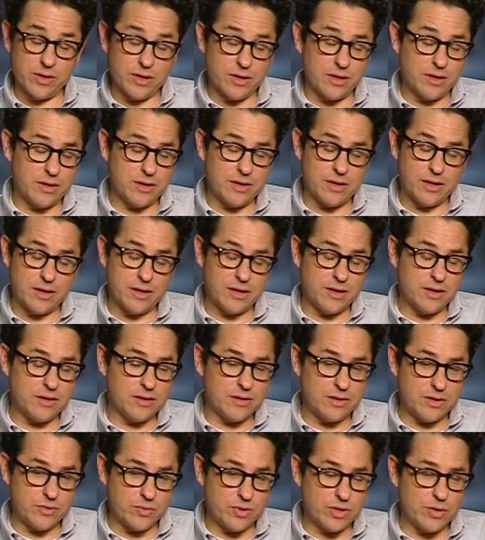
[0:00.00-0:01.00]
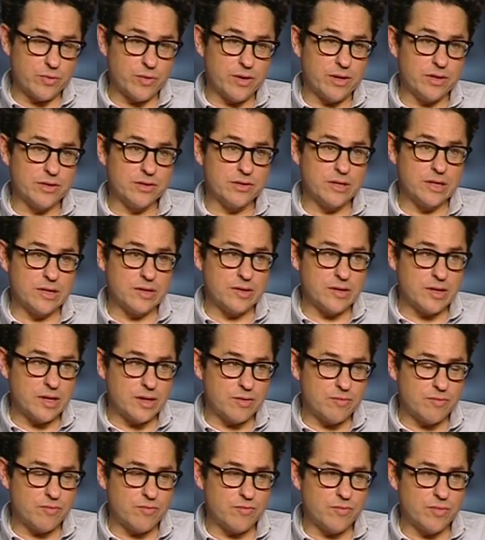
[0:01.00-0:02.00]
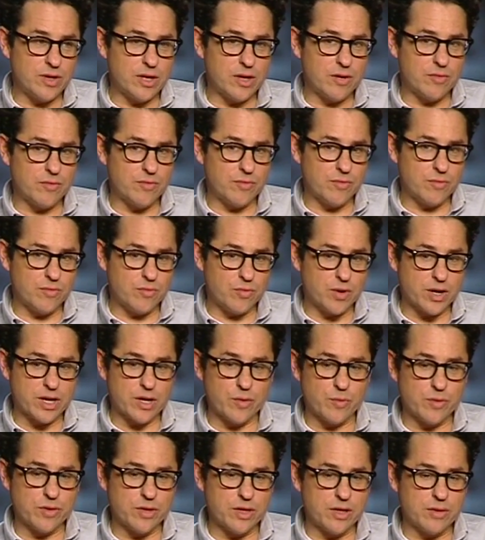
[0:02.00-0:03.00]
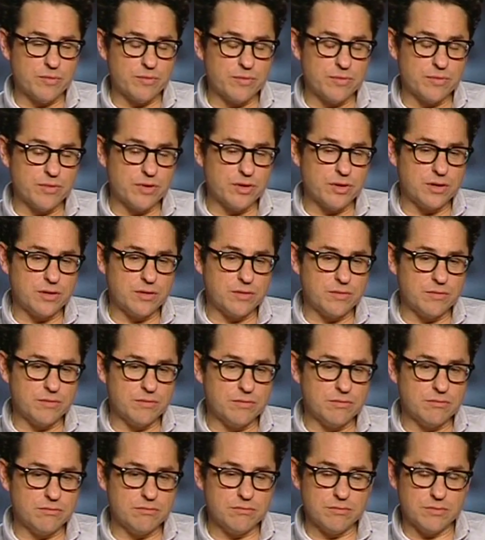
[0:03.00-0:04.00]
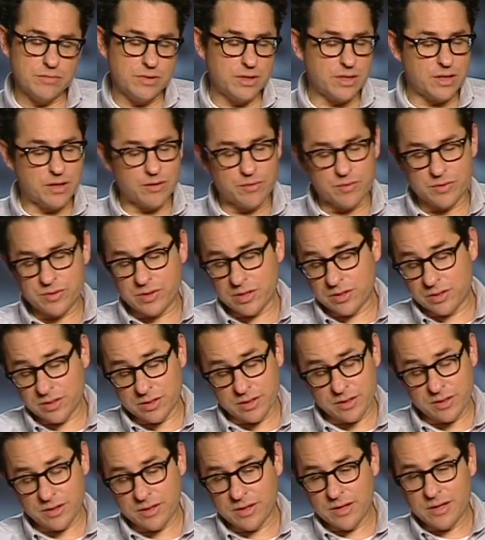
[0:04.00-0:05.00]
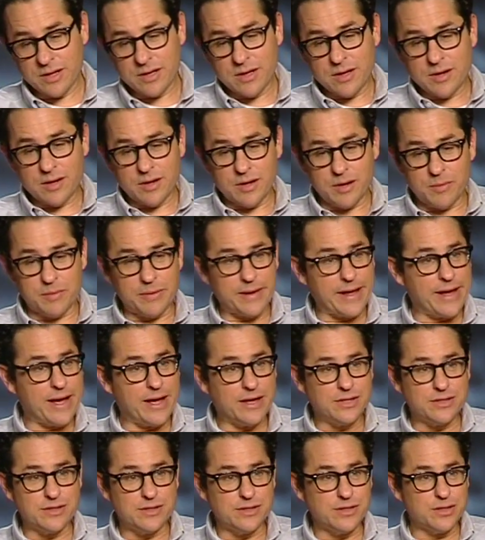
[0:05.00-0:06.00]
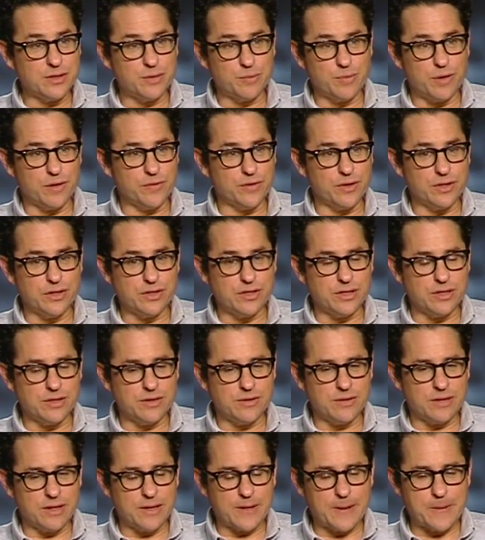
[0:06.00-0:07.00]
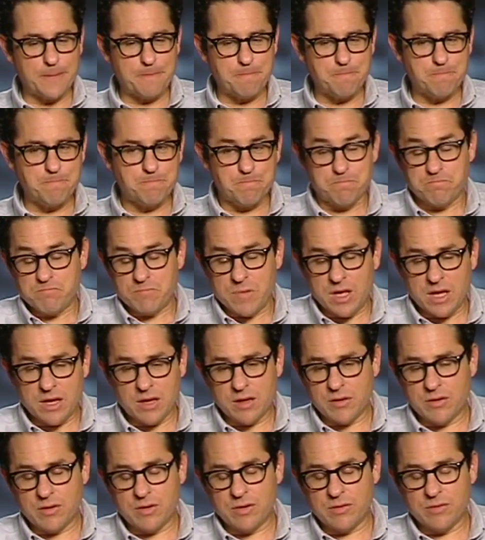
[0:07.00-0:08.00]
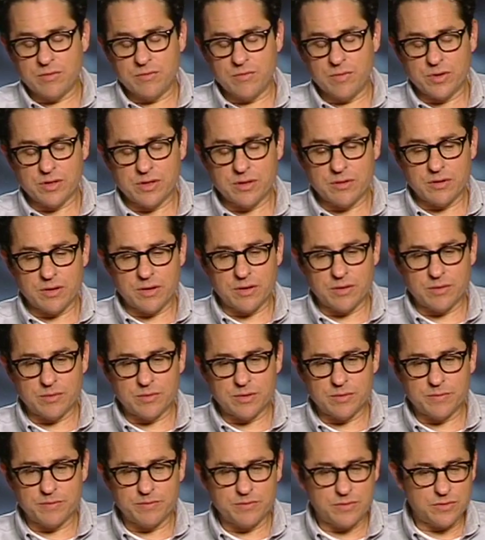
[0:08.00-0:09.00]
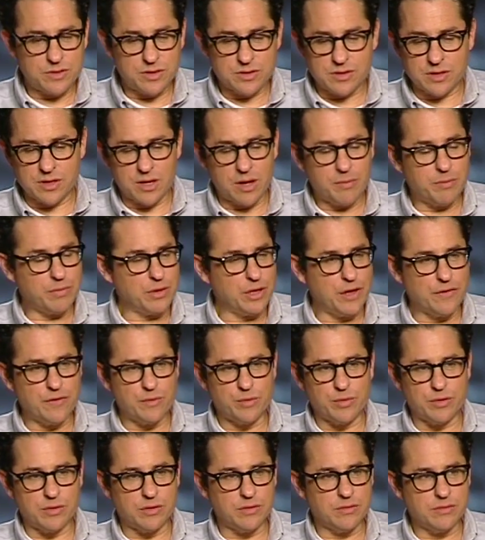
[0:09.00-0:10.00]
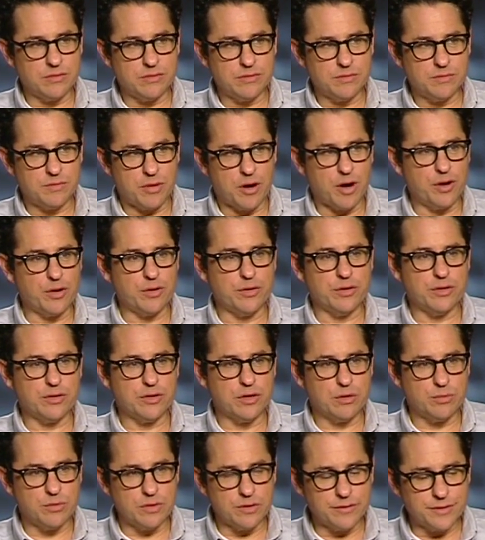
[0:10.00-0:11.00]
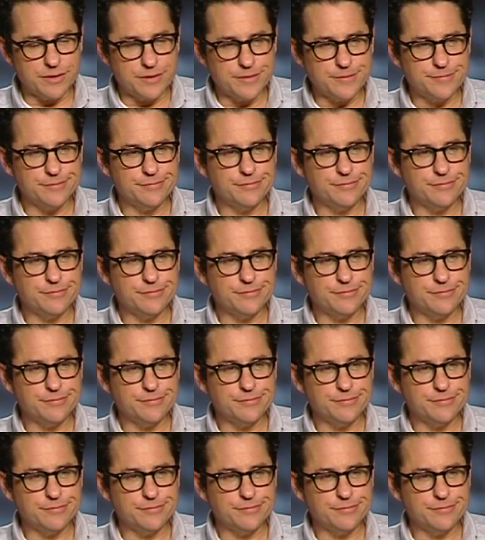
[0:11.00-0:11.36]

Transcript: It really was. And you know, working with him could, you know, it was such a blast and such a privilege, and he was just an unbelievable partner in this whole movie.